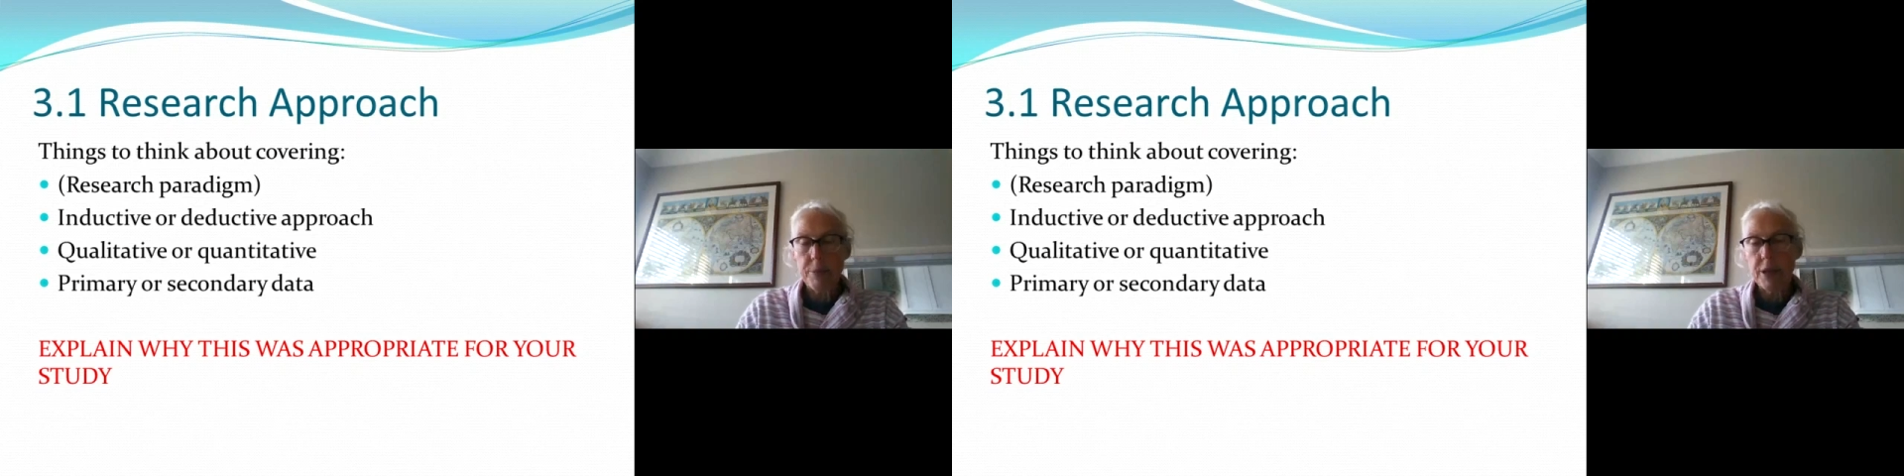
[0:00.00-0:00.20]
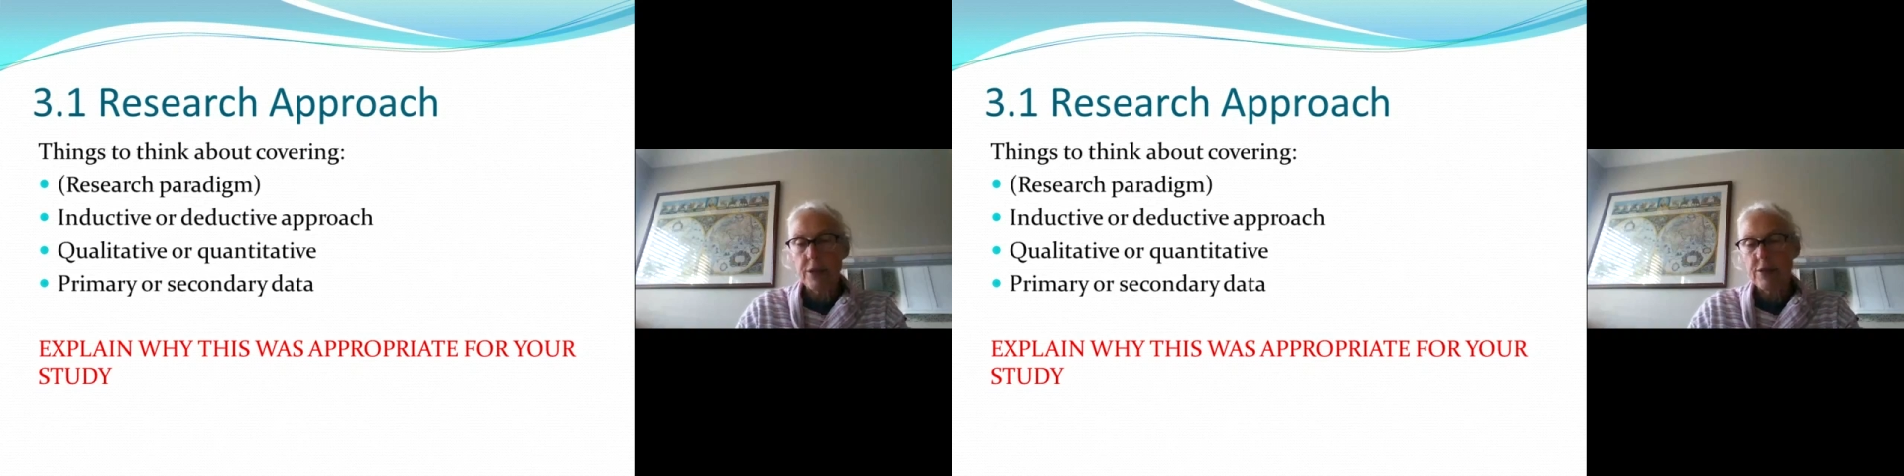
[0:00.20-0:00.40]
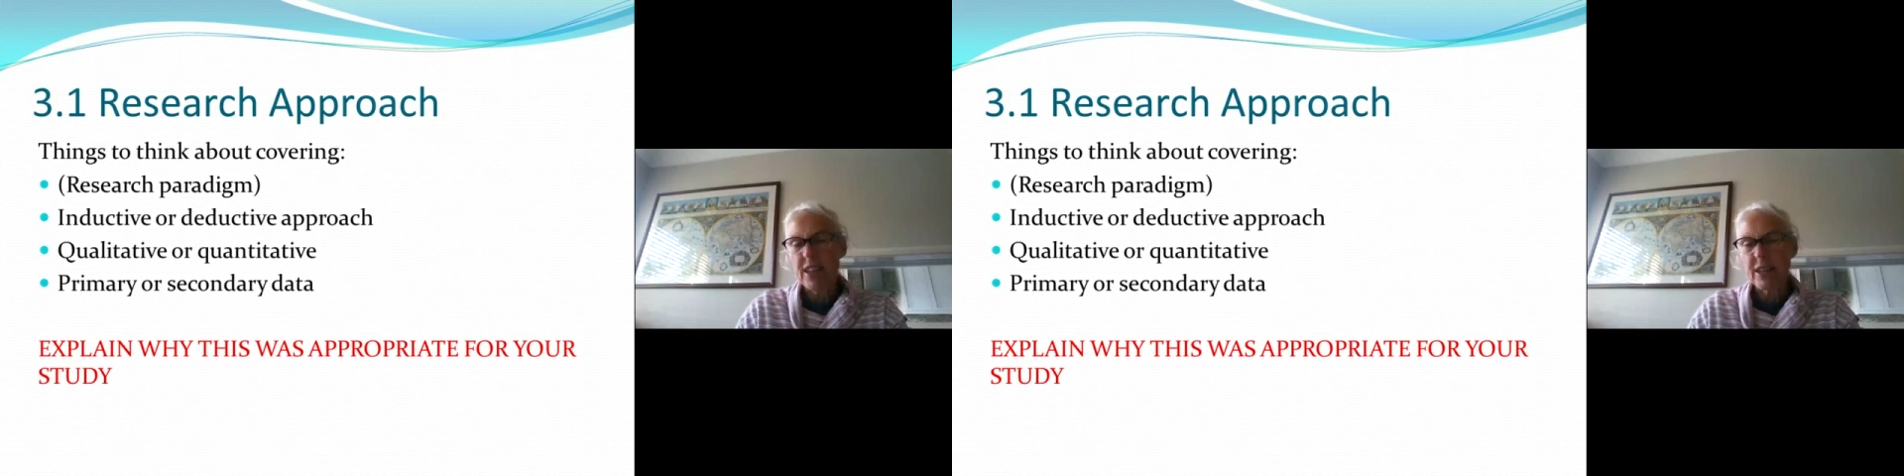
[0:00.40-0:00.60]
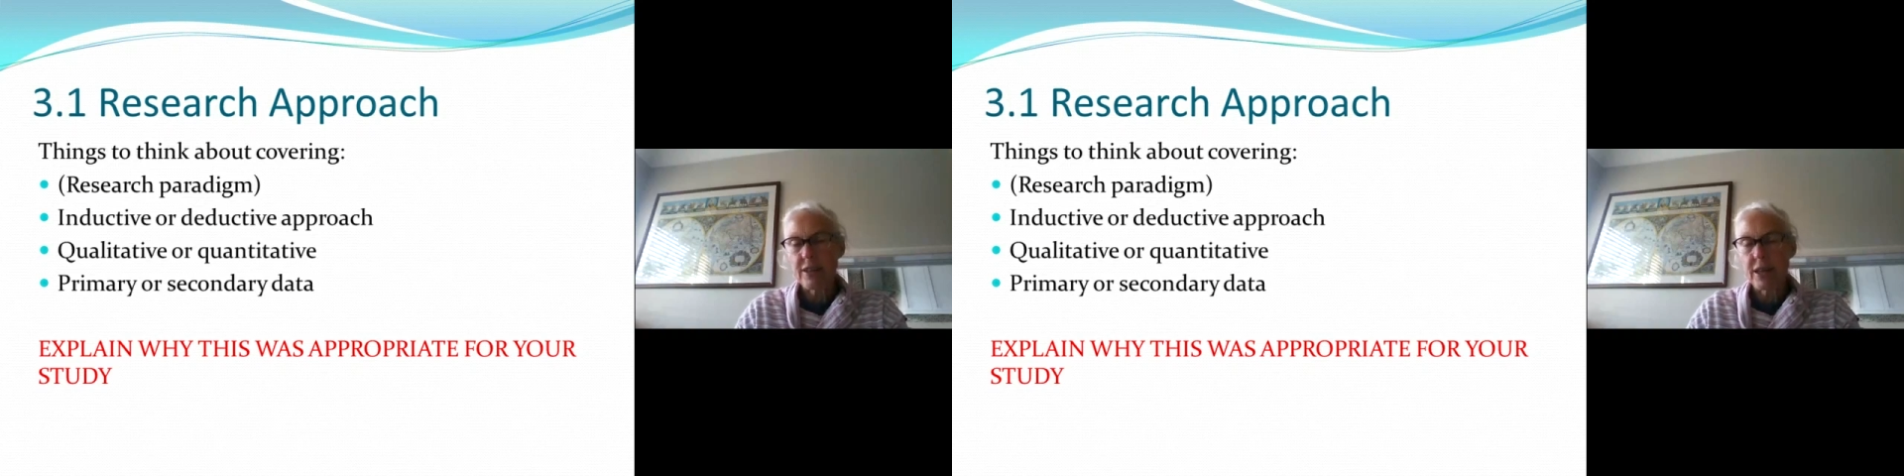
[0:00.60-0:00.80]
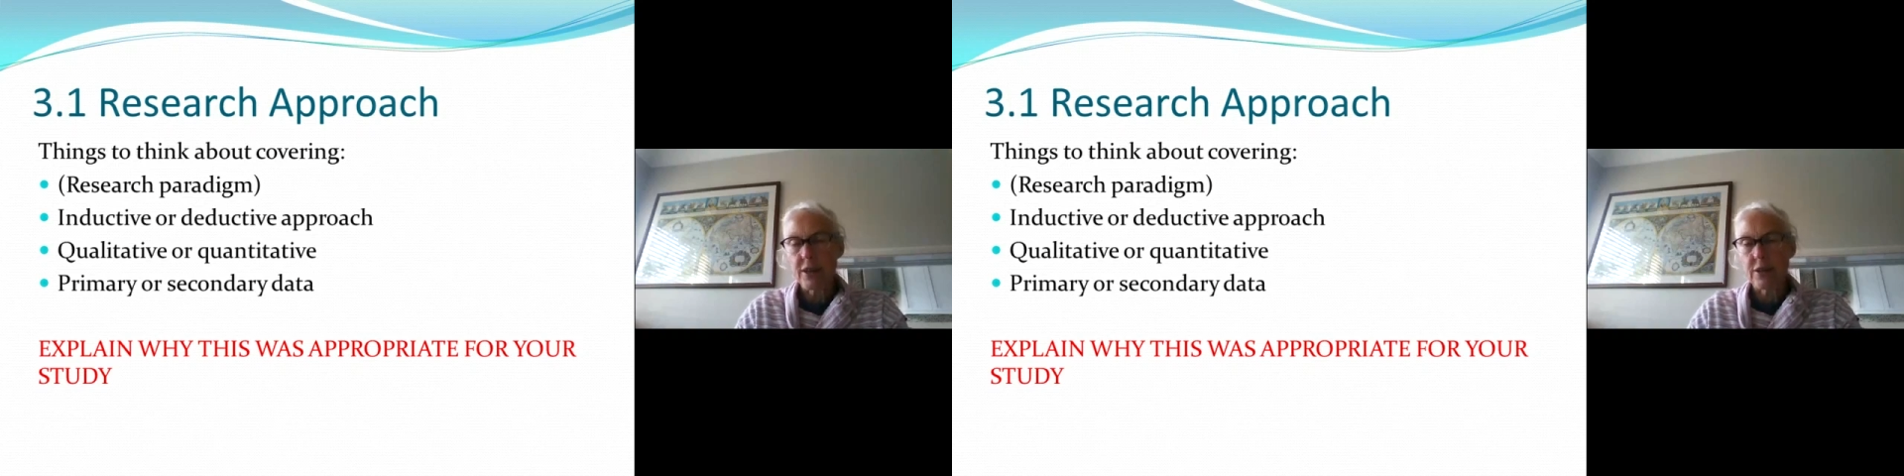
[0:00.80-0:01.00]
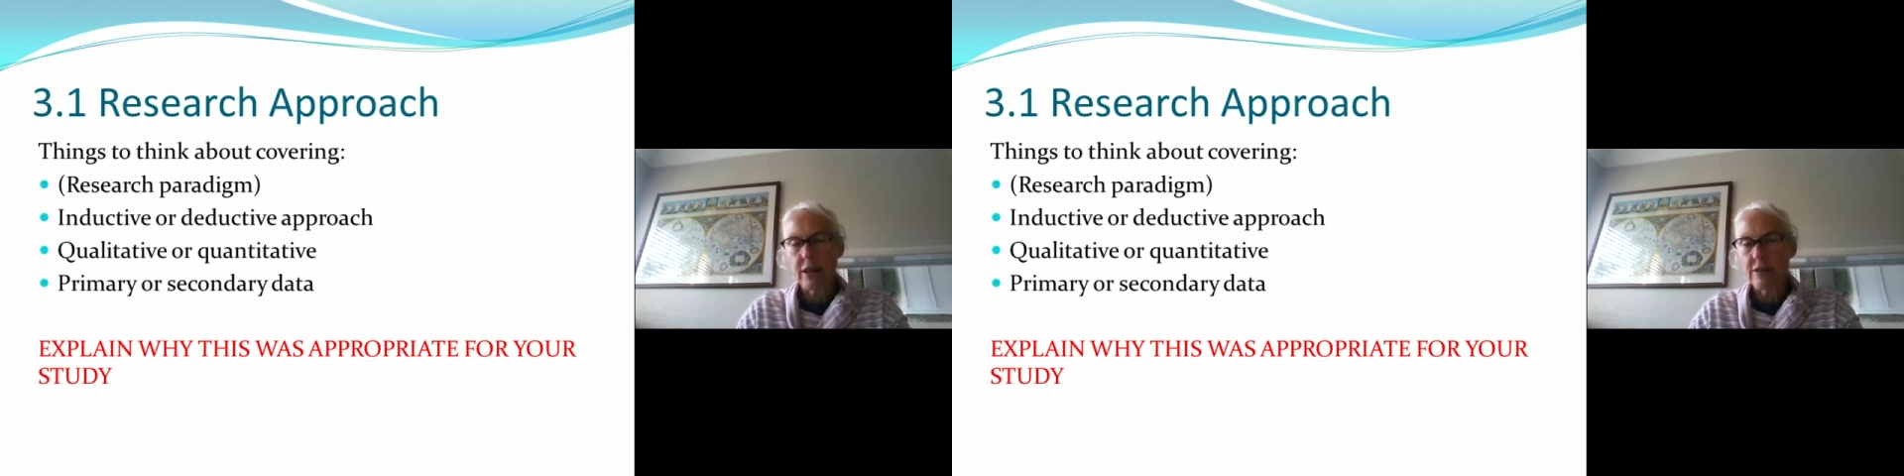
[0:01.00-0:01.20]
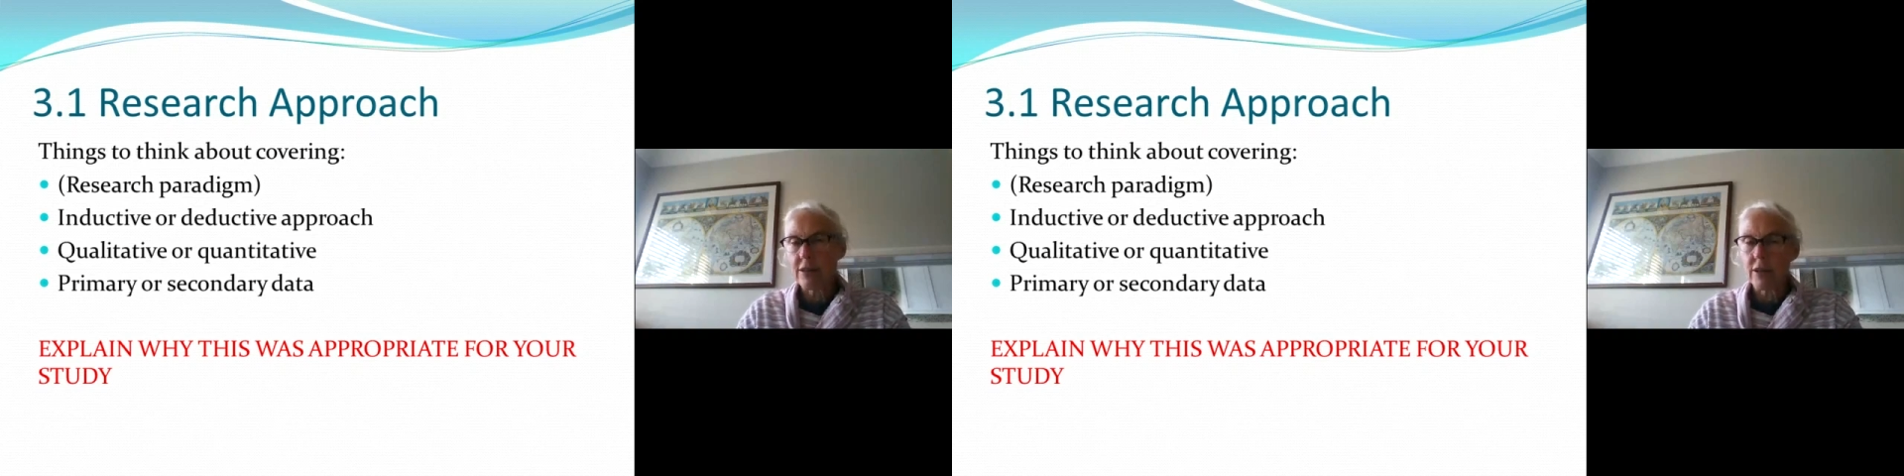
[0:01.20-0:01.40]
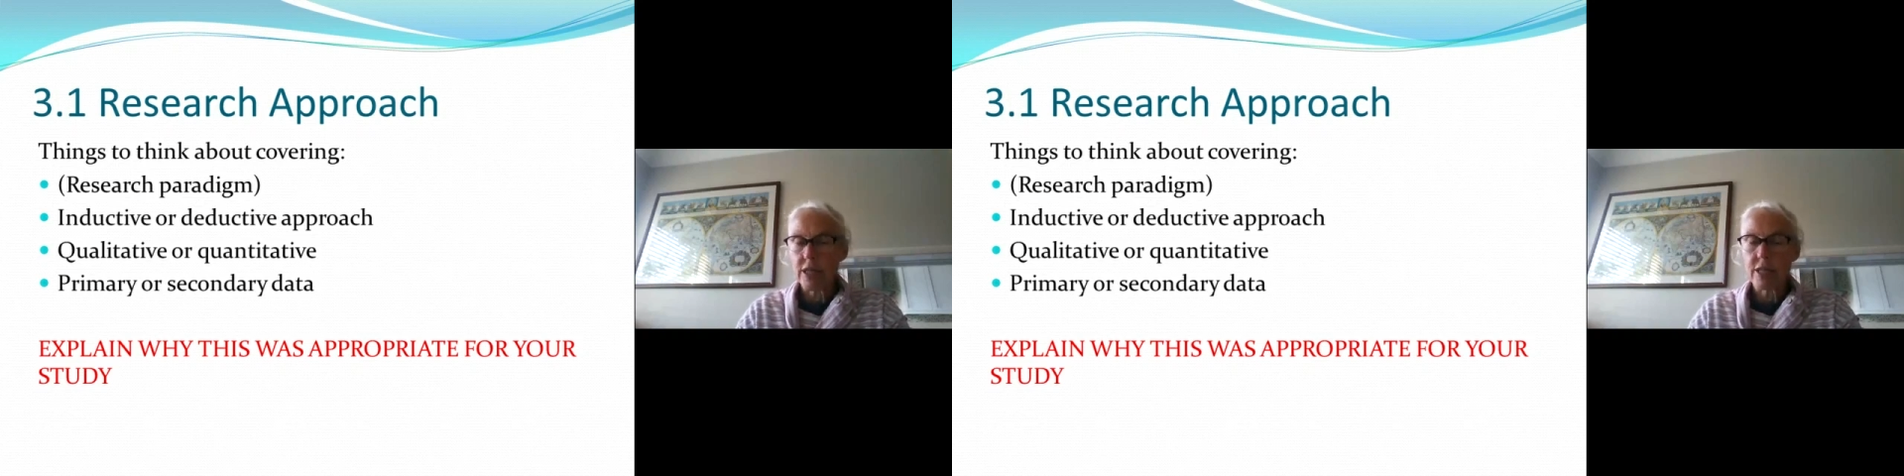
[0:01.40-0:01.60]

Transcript: because they don't necessarily